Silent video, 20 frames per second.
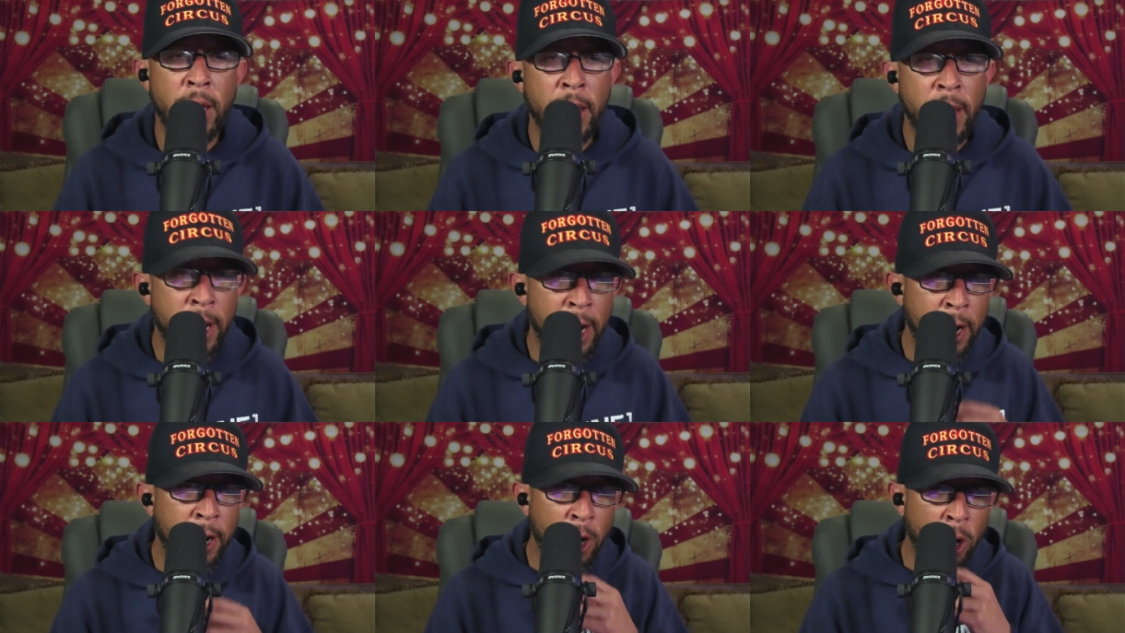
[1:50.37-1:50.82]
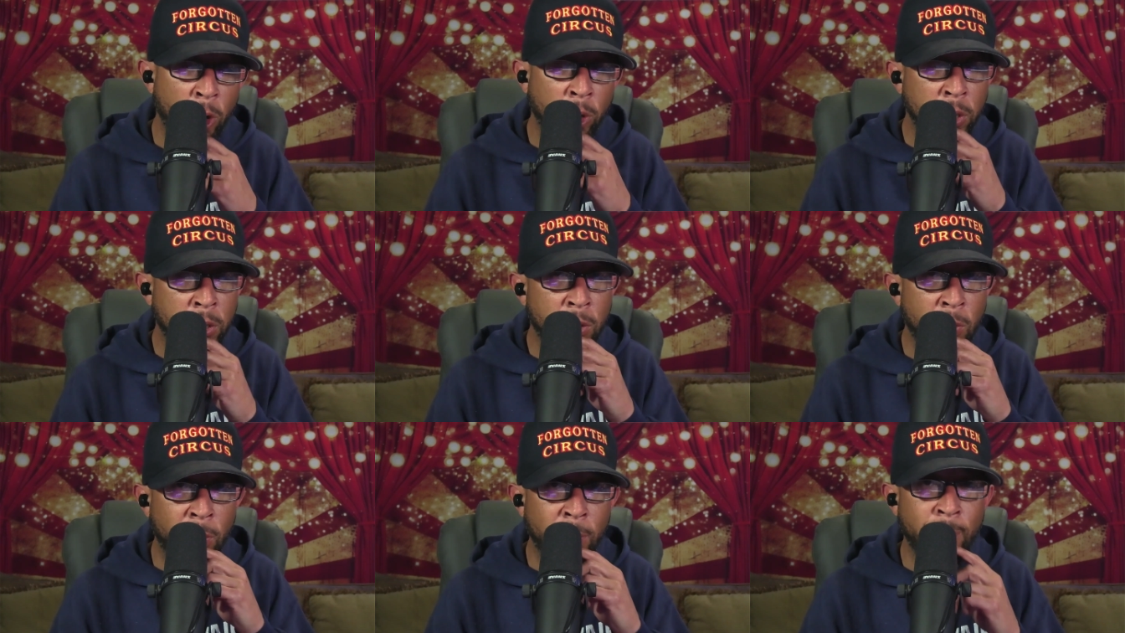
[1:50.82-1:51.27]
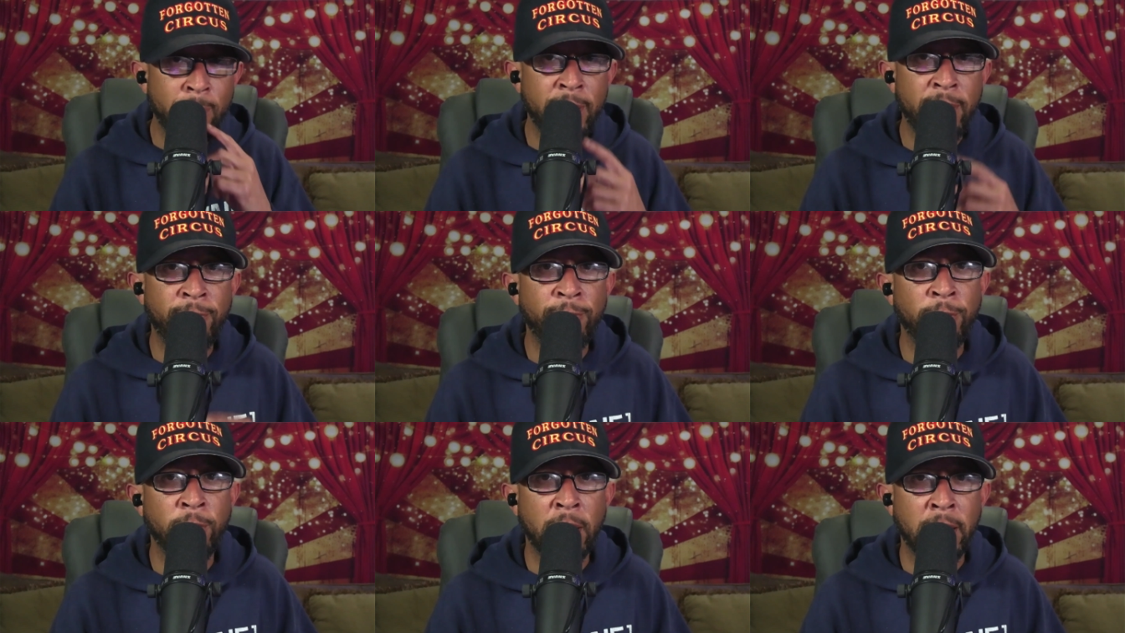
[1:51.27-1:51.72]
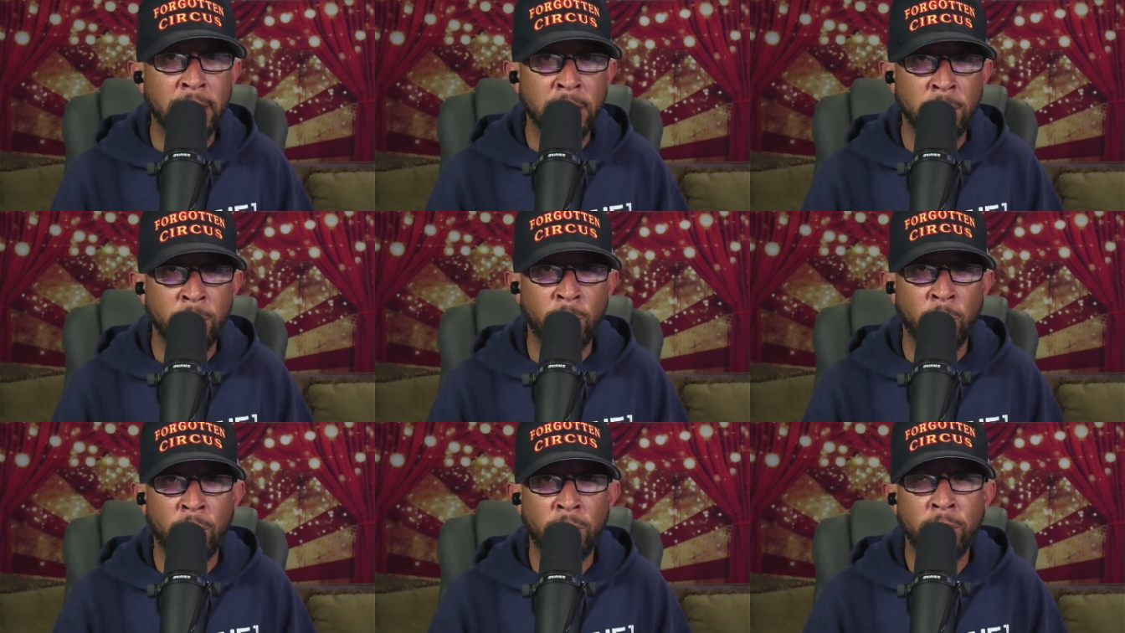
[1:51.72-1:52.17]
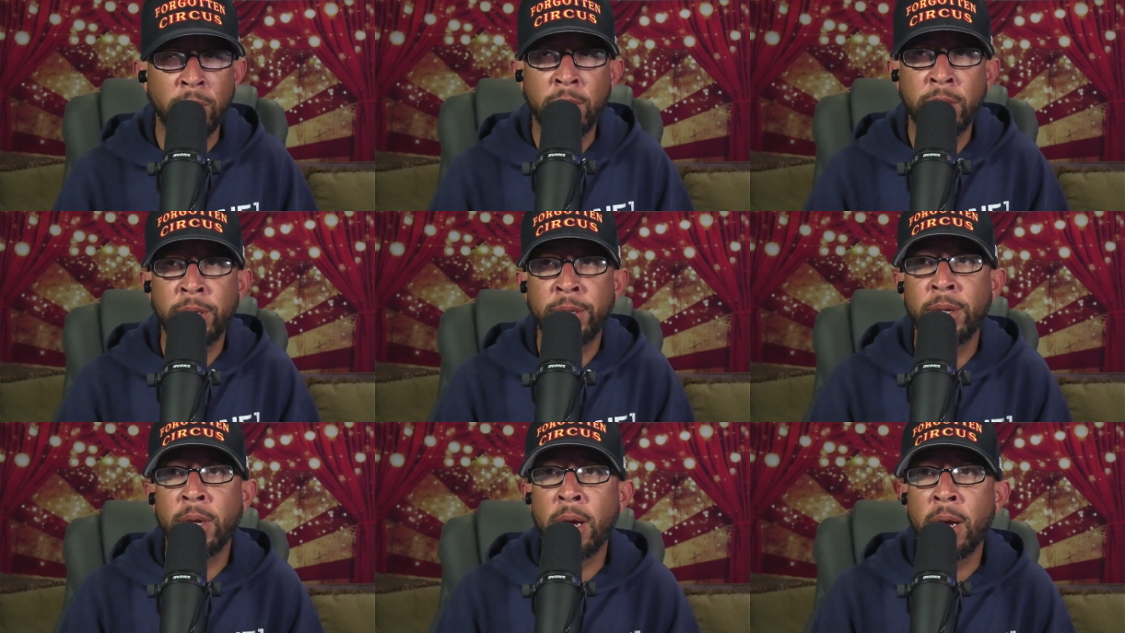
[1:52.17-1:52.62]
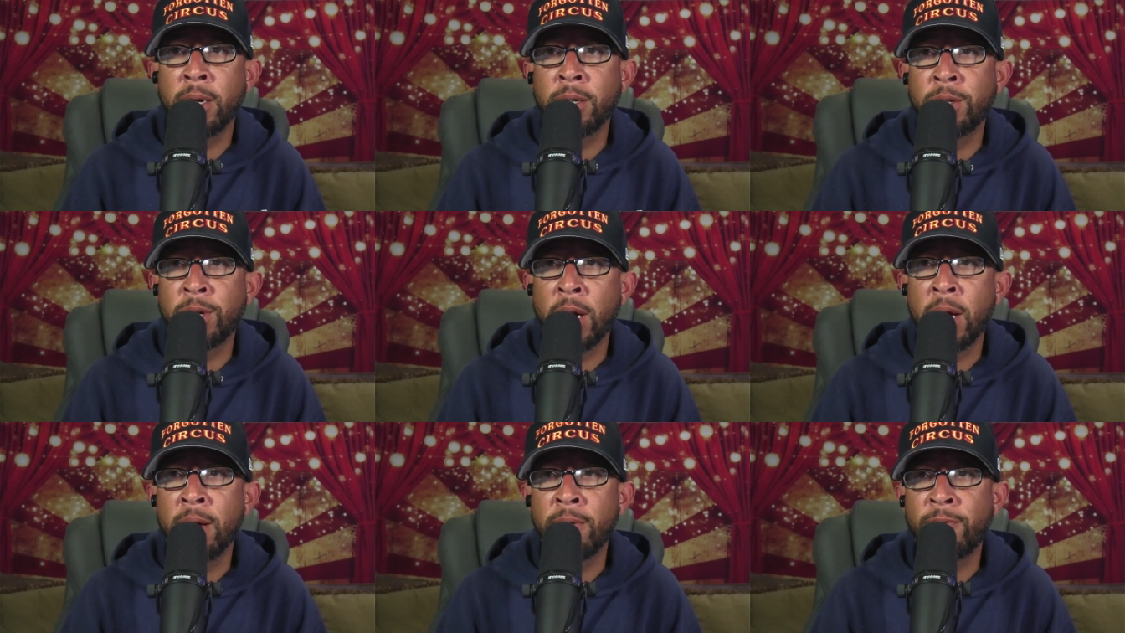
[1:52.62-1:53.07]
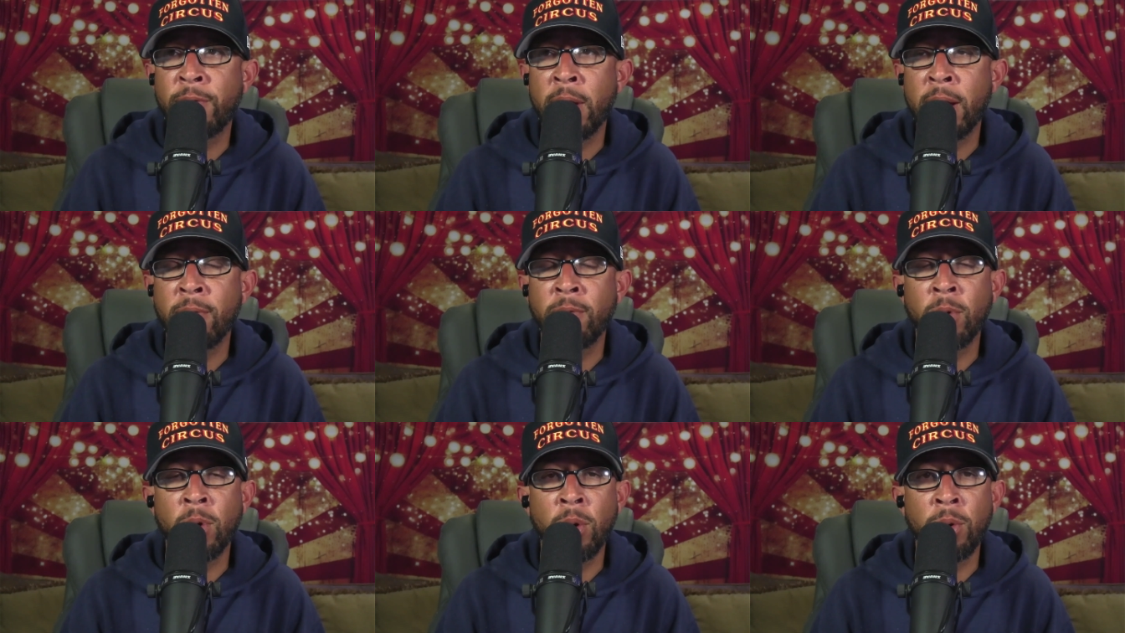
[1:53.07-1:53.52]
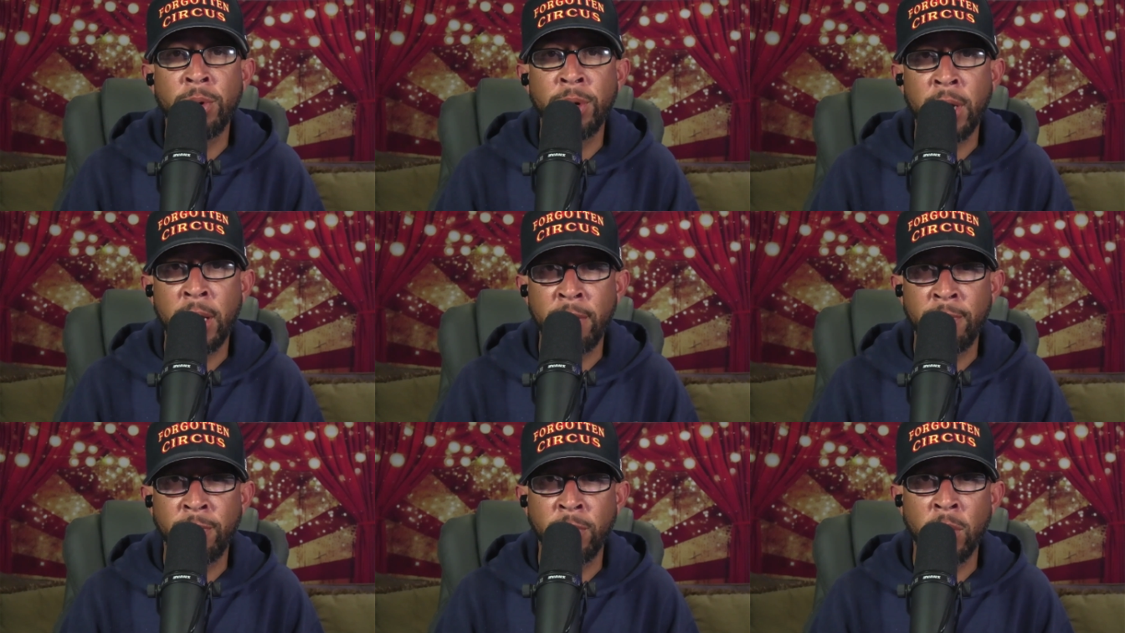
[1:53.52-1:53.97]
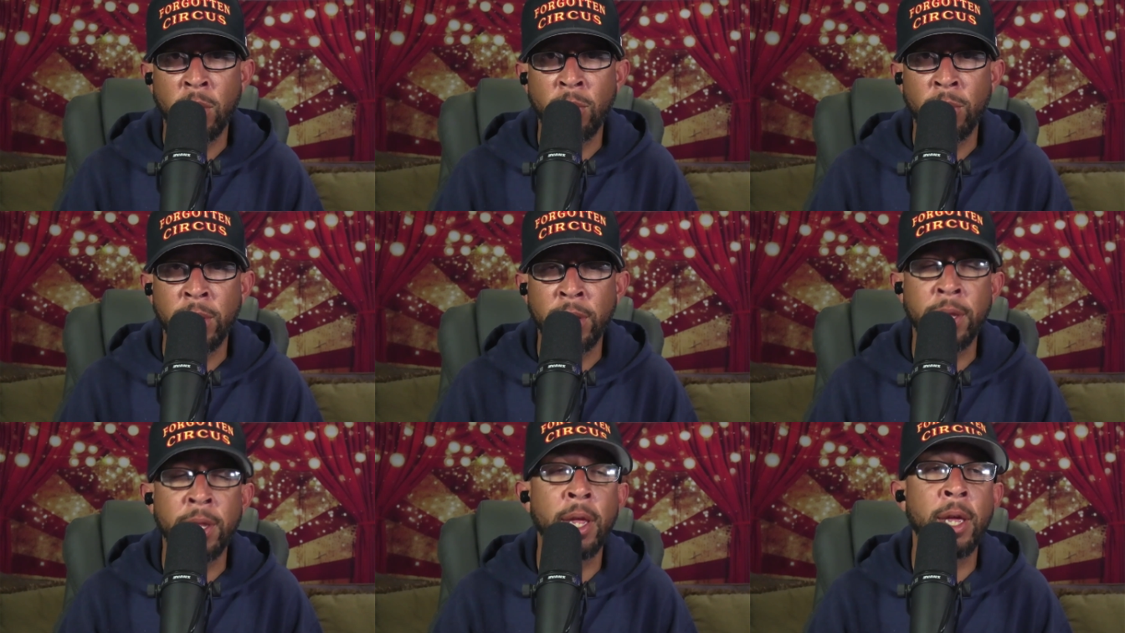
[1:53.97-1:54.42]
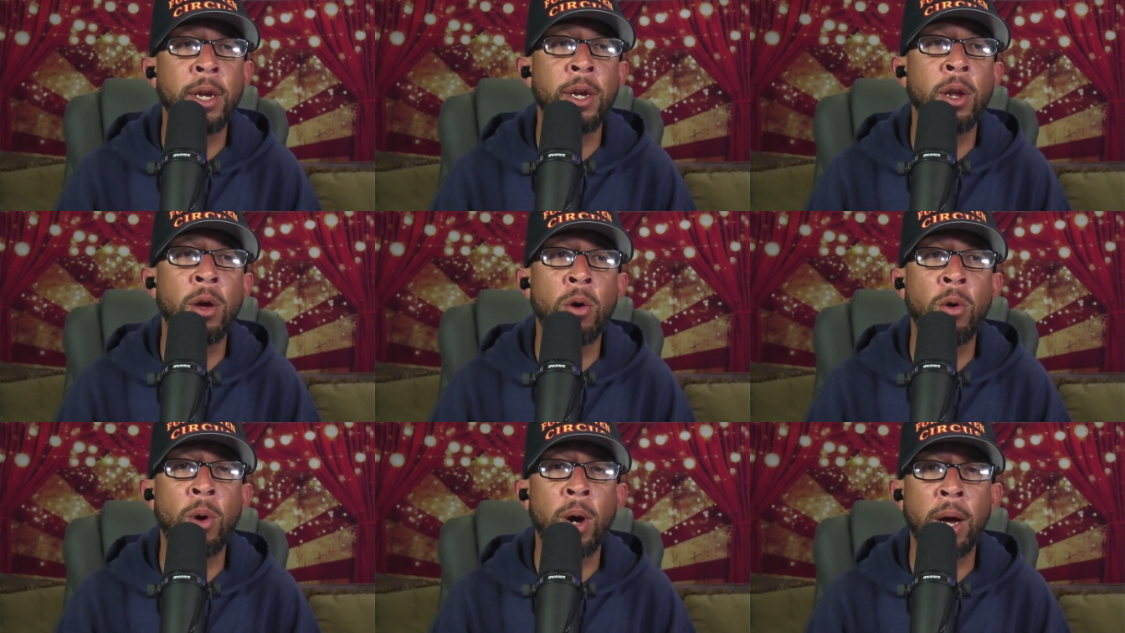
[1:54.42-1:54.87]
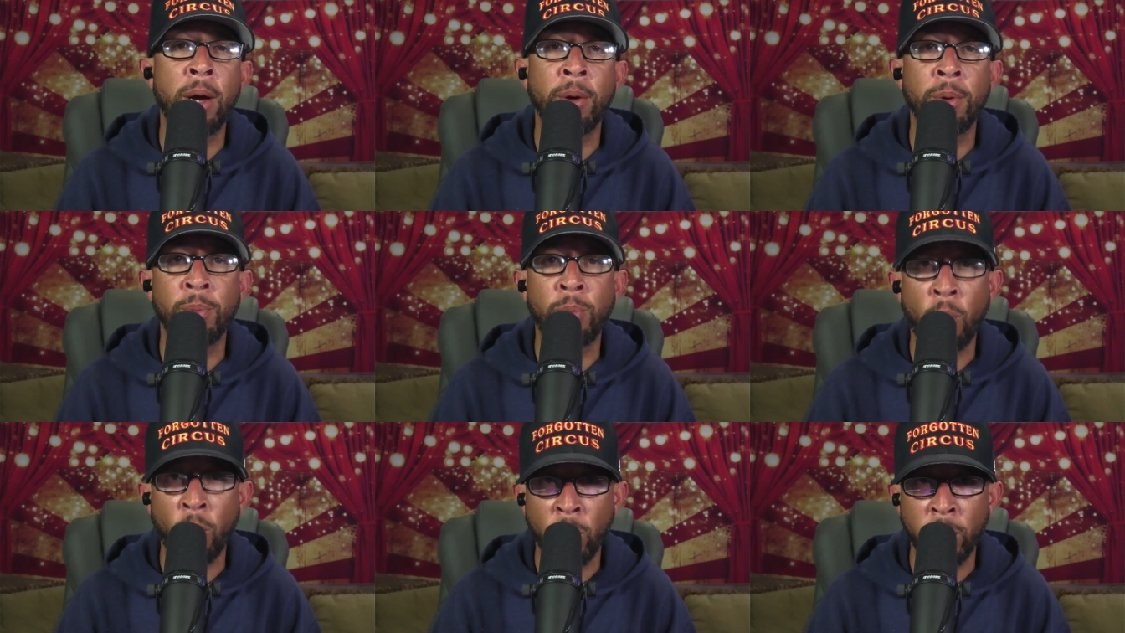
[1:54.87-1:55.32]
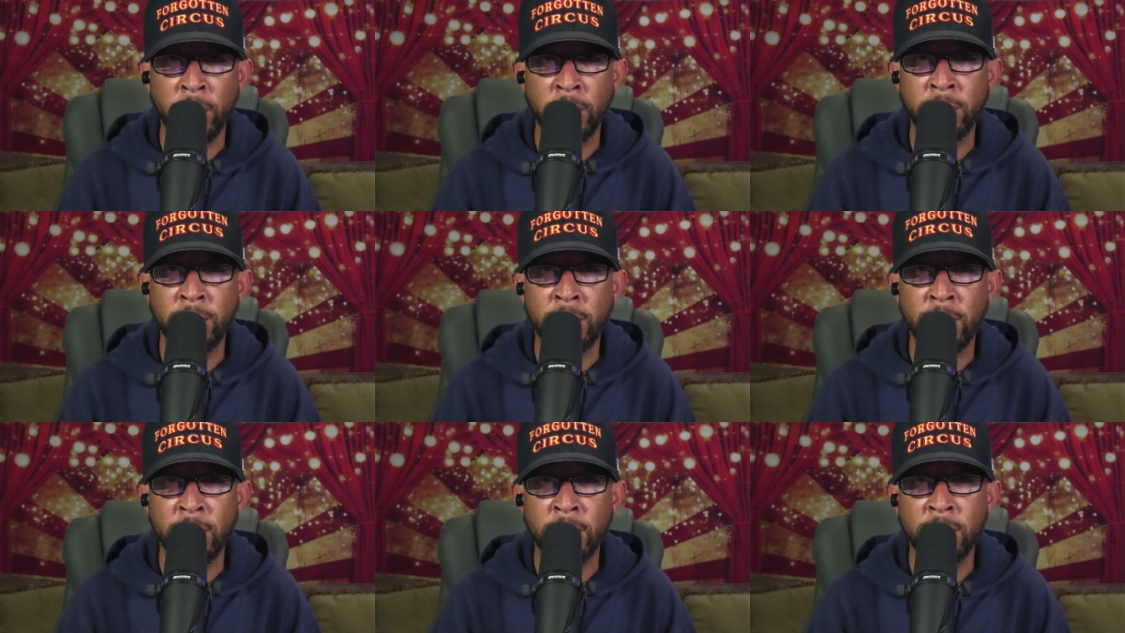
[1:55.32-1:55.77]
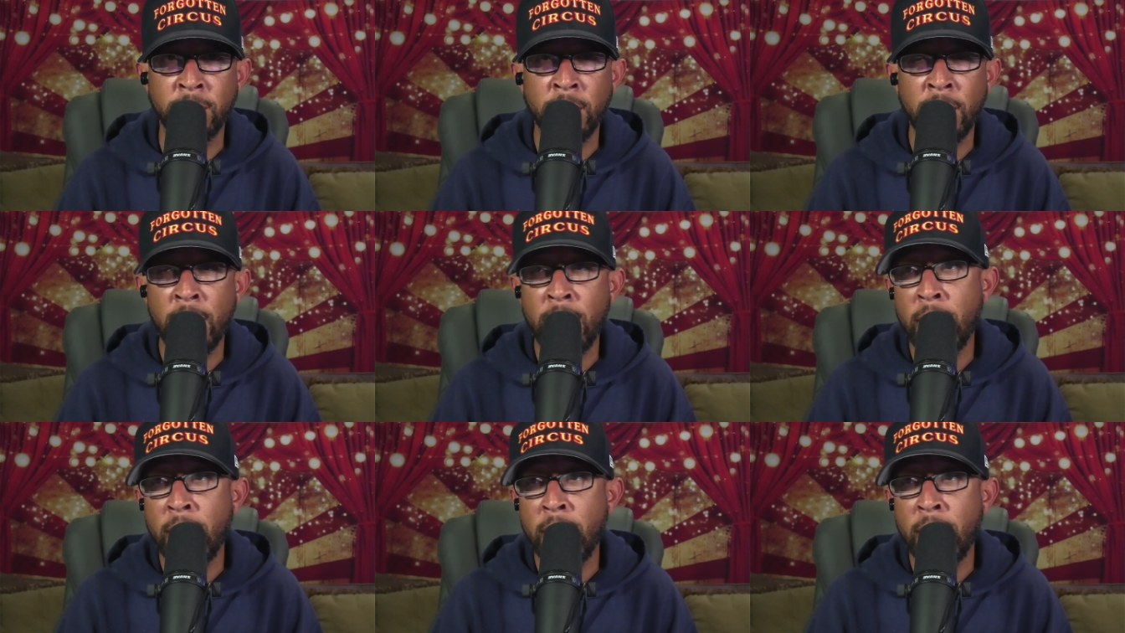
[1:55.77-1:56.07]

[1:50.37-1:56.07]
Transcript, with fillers: And I know it's going to be flexible because uh, Jon Favreau and Dave Filoni, they know how important this is.